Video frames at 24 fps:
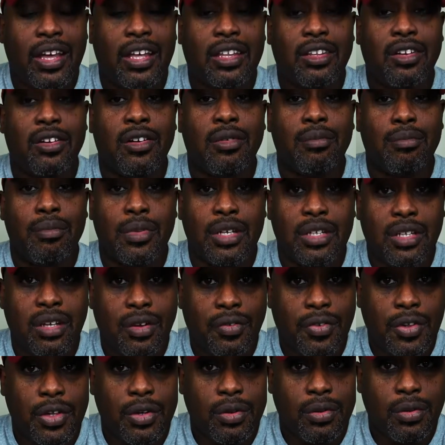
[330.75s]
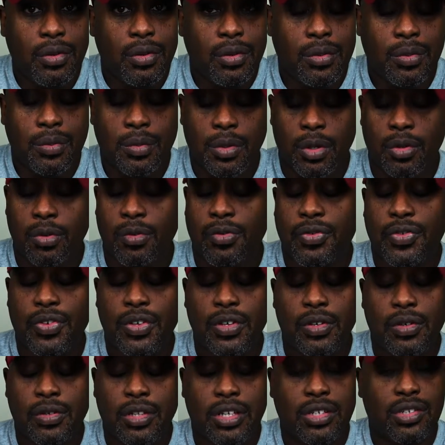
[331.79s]
and there are many of you who
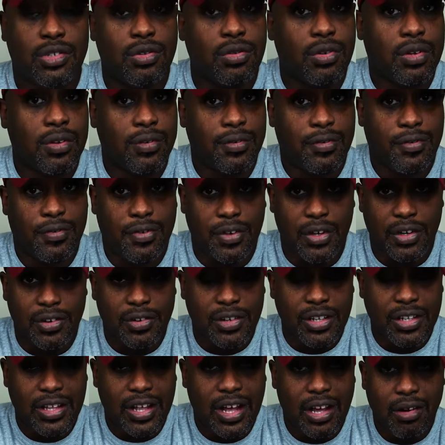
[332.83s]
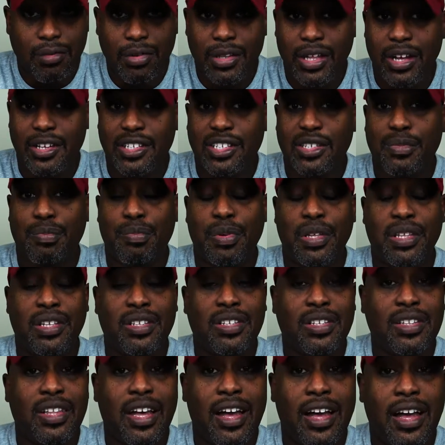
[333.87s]
feel that you could figure it out without
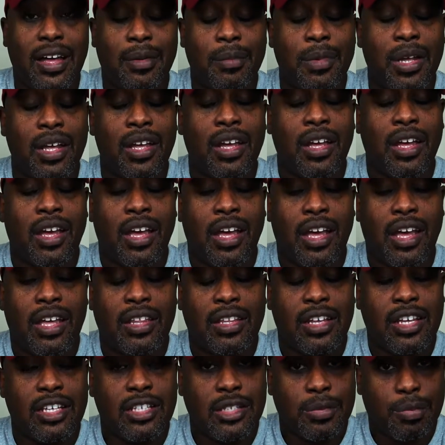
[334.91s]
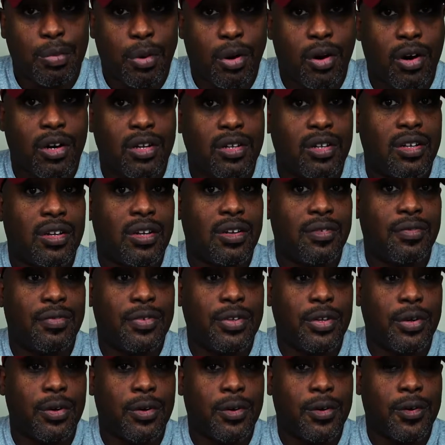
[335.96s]
spending a dime. And that's part of
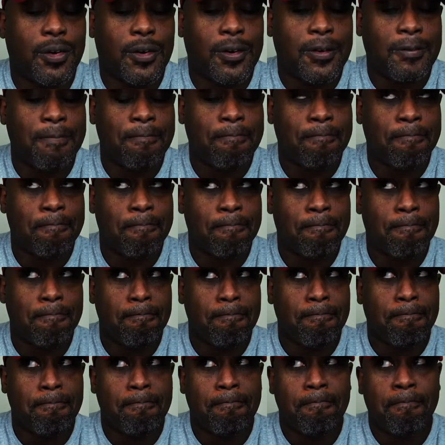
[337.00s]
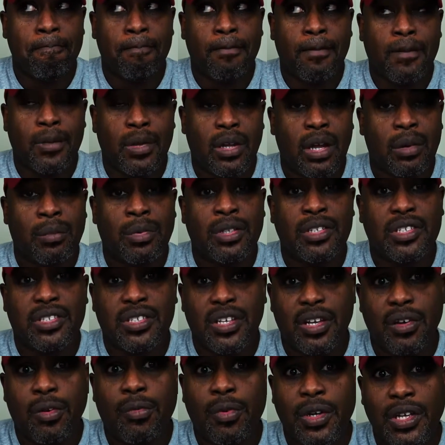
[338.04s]
your, I'm going to
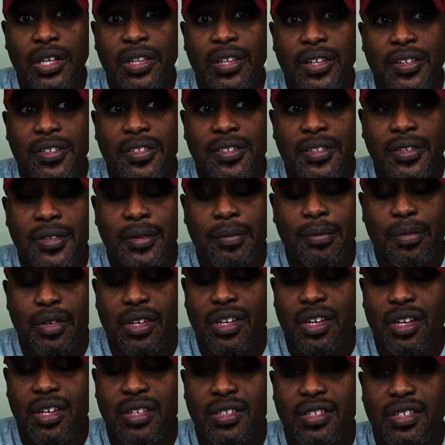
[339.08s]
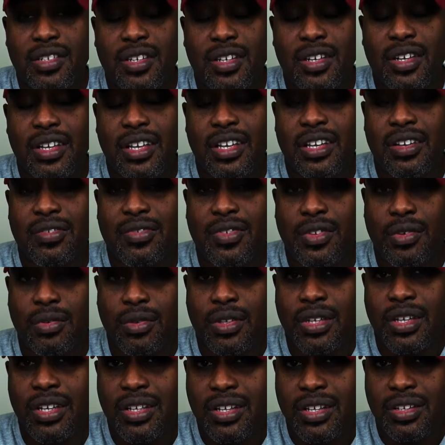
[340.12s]
say, a weakness. Because if you
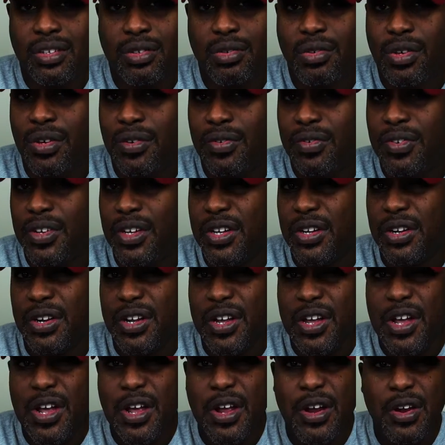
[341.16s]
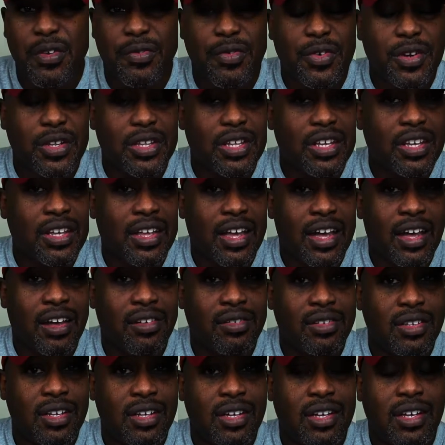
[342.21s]
think that you could figure everything
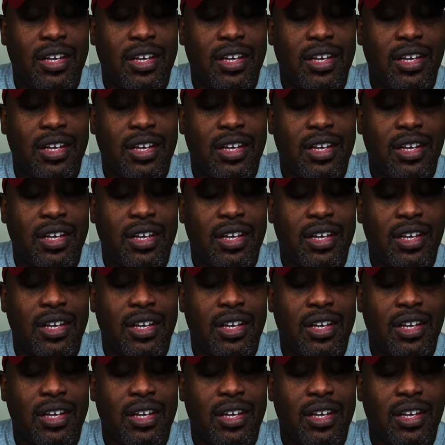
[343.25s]
out